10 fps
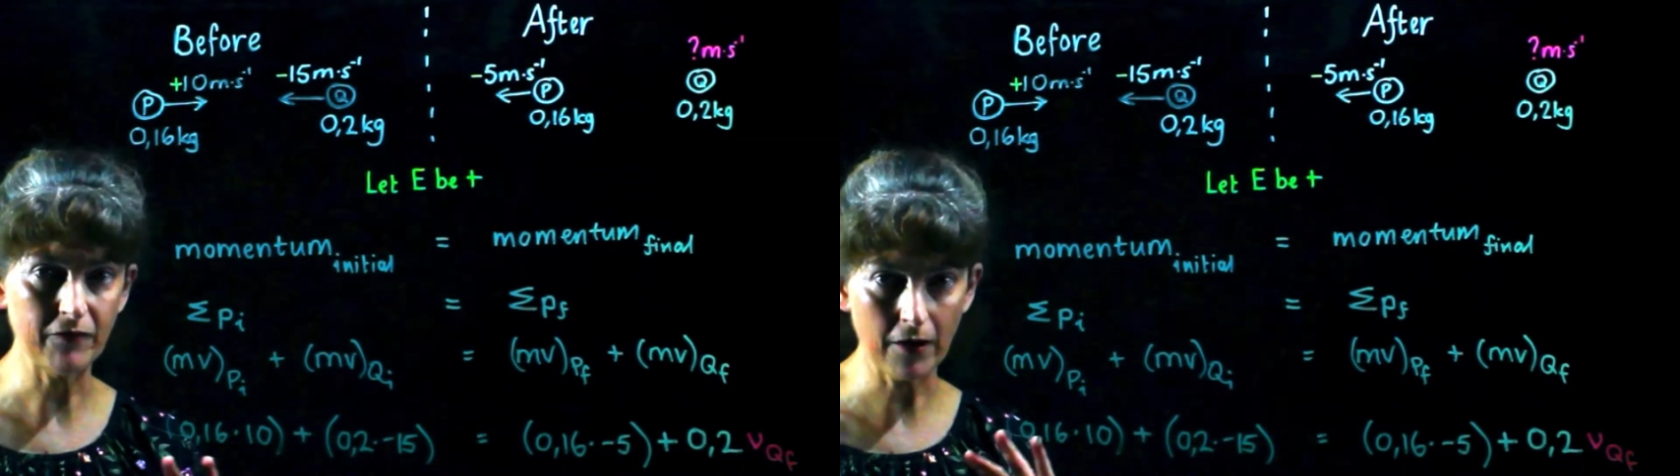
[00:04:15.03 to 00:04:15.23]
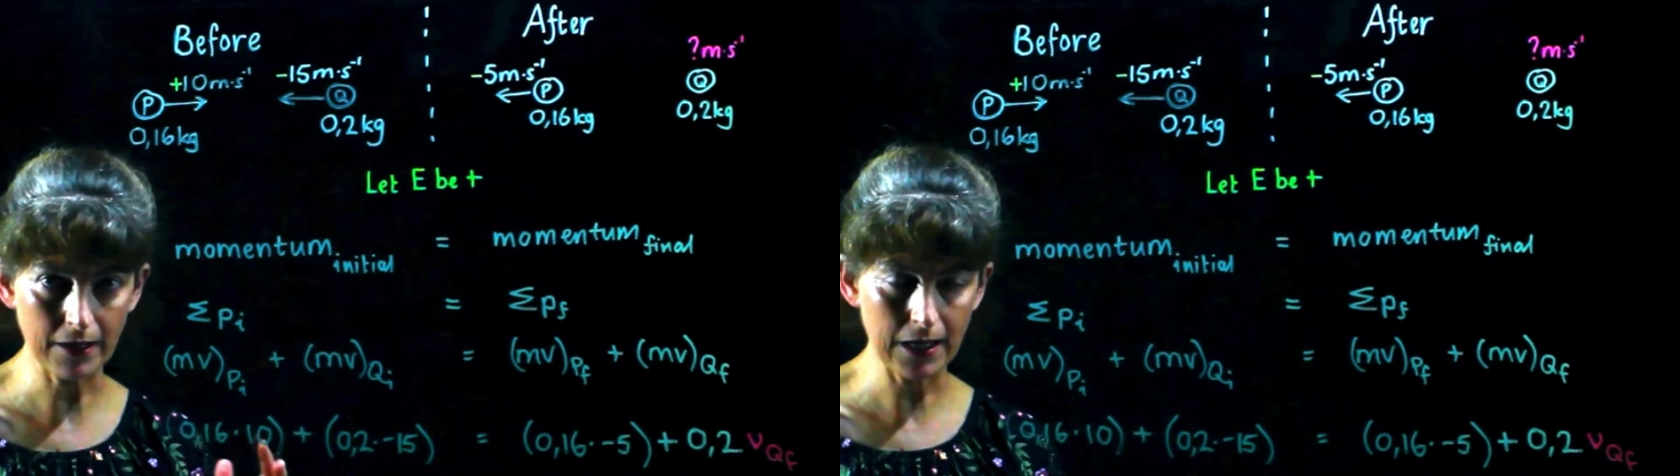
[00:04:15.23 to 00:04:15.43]

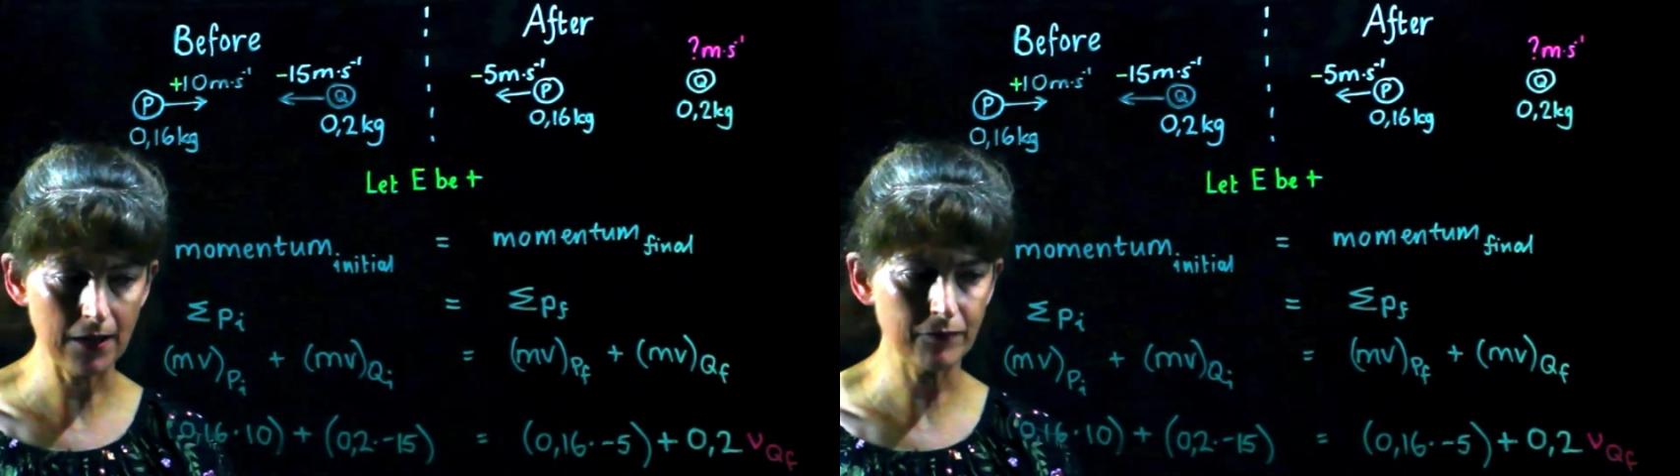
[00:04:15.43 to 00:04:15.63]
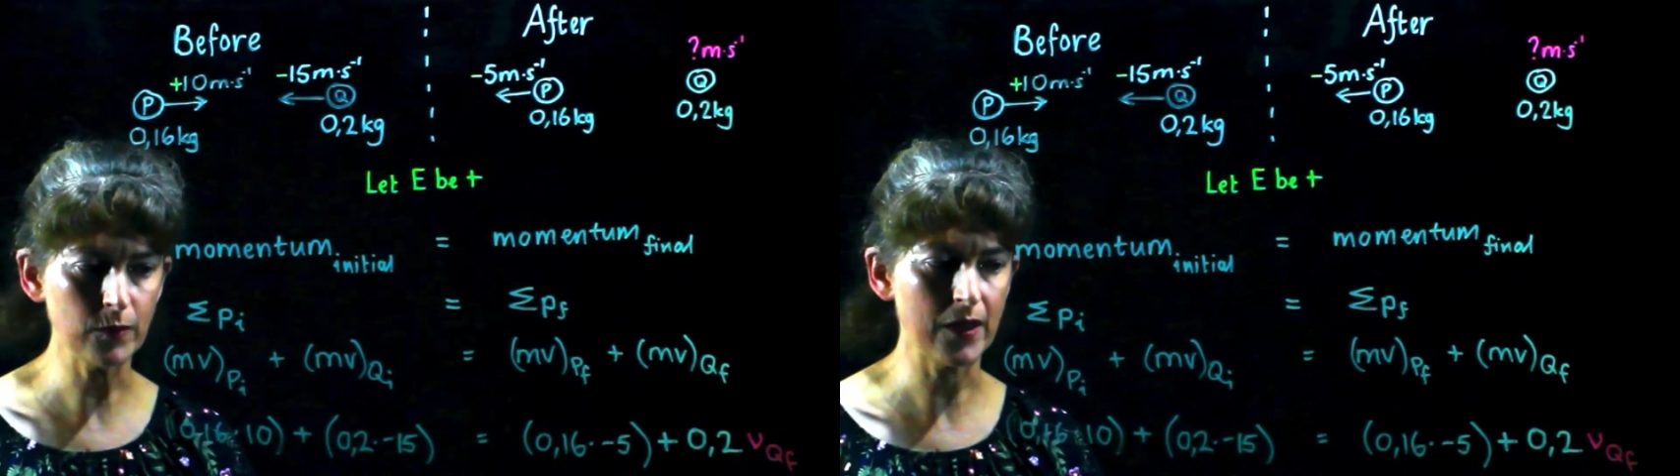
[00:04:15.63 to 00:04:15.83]
very
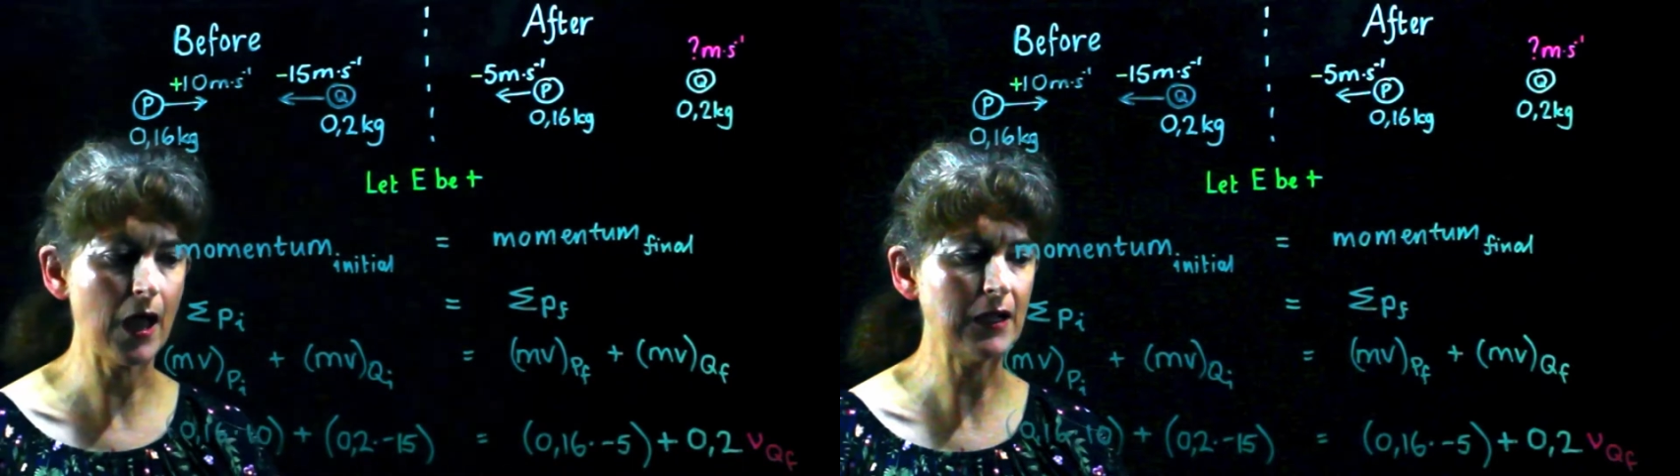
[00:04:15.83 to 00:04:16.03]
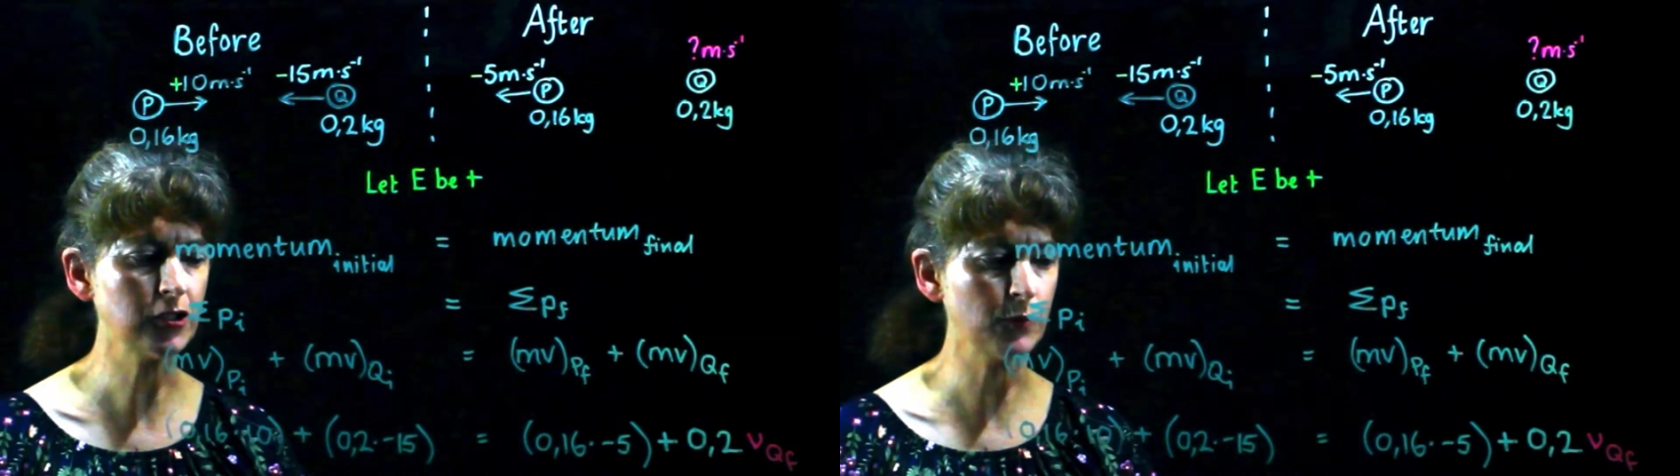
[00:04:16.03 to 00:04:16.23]
careful with our
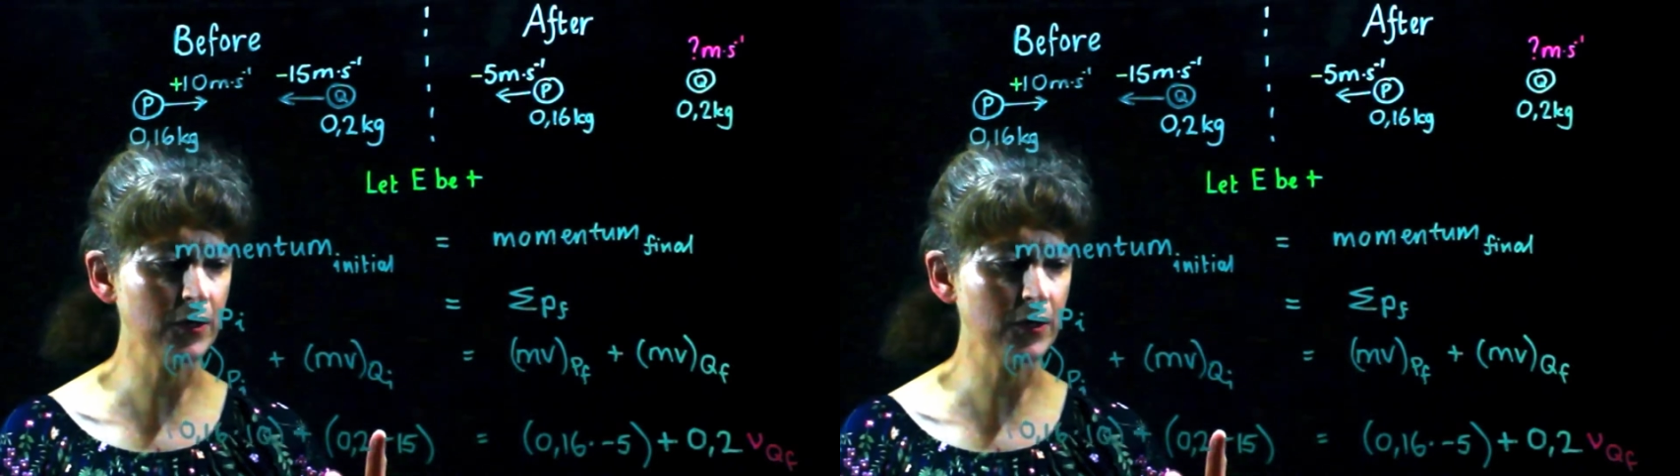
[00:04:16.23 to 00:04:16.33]
algebra,